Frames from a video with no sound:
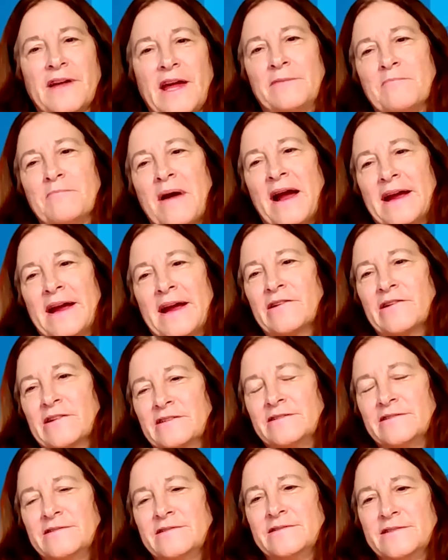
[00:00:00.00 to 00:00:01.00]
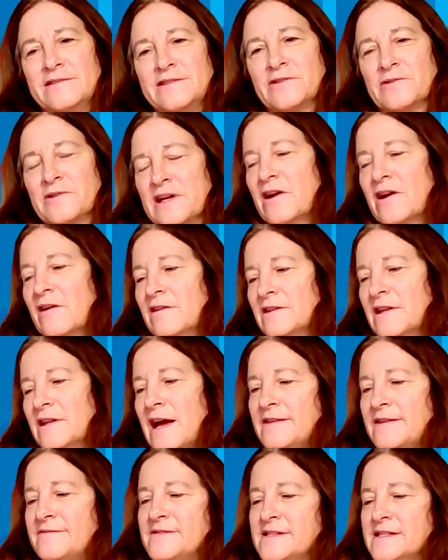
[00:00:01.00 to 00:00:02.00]
admired during our
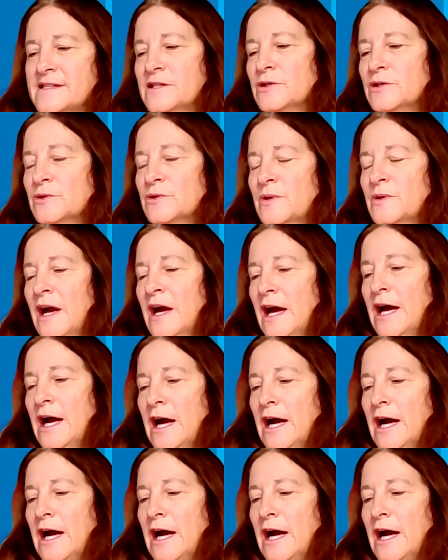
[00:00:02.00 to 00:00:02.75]
lives too.